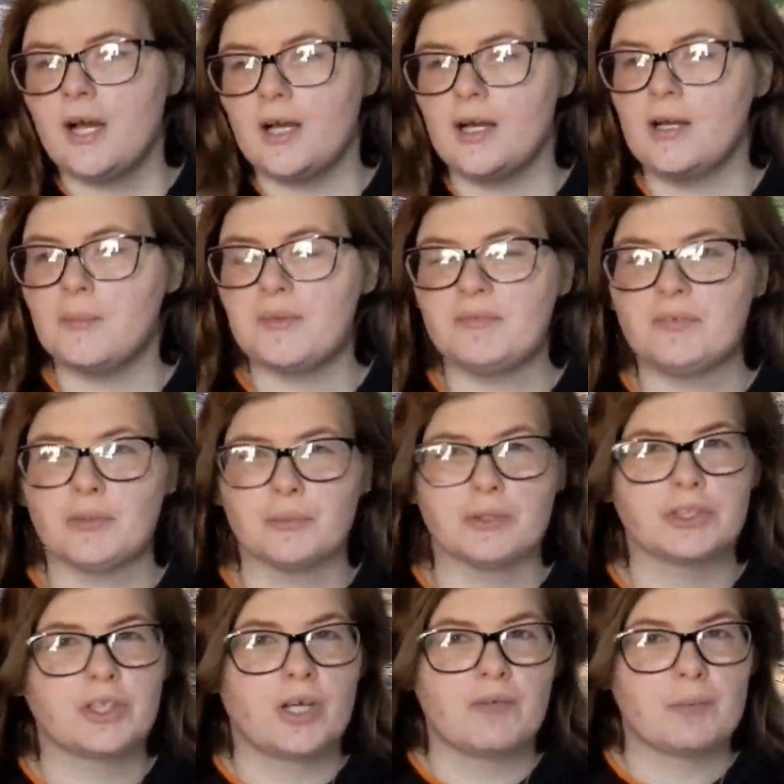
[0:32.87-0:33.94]
If you
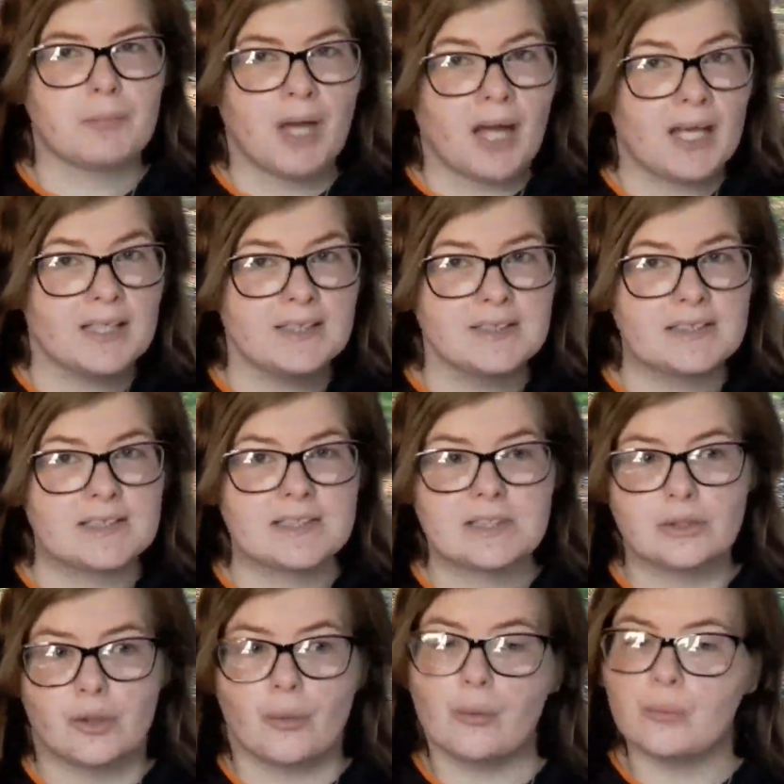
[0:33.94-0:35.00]
were driving past and
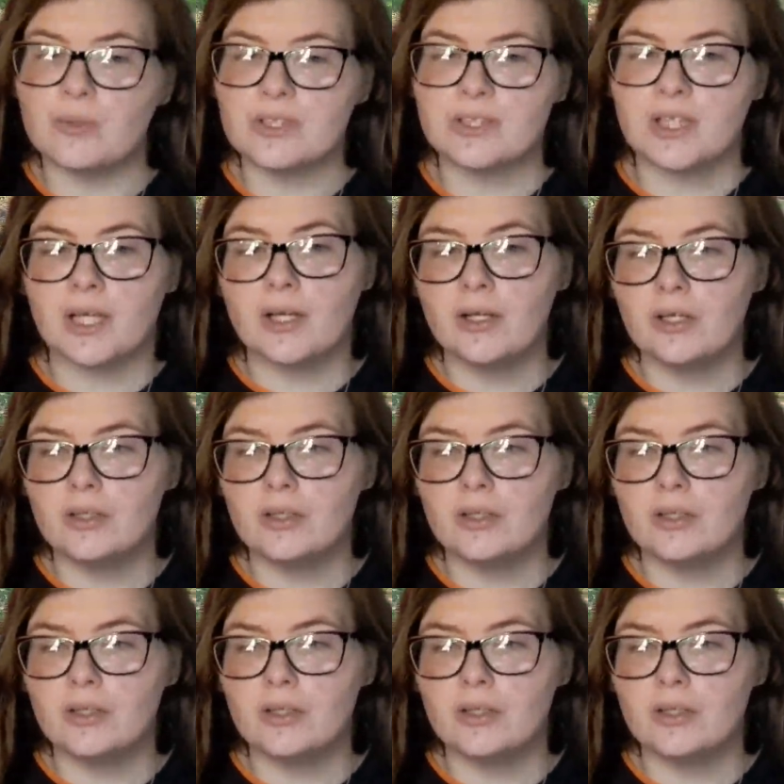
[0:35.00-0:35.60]
didn't know it was there,